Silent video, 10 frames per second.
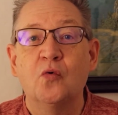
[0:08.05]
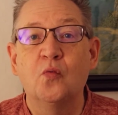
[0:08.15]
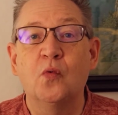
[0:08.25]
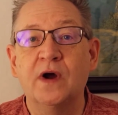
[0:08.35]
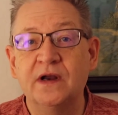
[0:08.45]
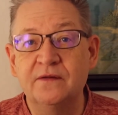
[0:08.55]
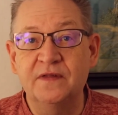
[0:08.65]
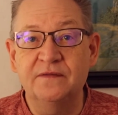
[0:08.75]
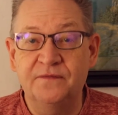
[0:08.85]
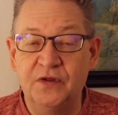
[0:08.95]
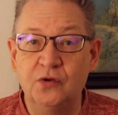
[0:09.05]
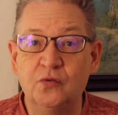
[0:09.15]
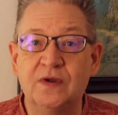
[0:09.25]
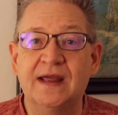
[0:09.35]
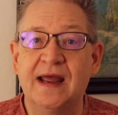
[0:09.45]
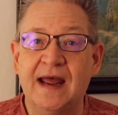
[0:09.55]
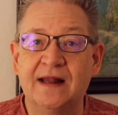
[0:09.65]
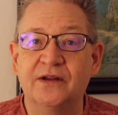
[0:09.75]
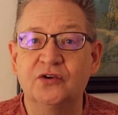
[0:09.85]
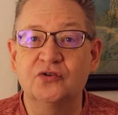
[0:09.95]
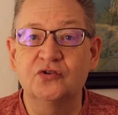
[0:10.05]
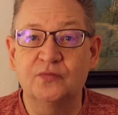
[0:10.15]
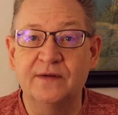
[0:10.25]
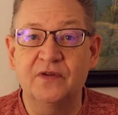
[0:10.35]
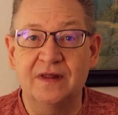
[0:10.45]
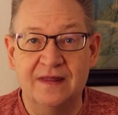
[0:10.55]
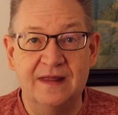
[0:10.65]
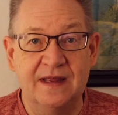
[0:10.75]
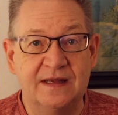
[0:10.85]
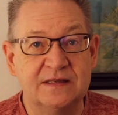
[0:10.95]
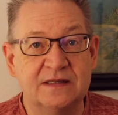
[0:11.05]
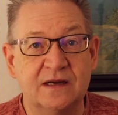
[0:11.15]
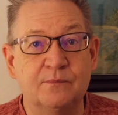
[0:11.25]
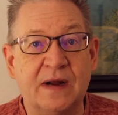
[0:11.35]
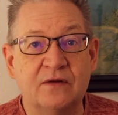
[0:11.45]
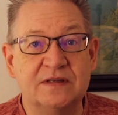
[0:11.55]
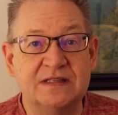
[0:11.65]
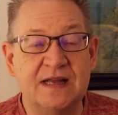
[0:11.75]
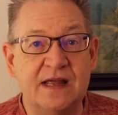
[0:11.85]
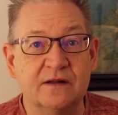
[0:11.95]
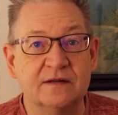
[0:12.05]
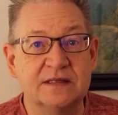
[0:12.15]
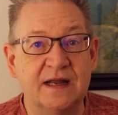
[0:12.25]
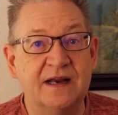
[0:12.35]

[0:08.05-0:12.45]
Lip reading: one of the few calendar-driven things about sales.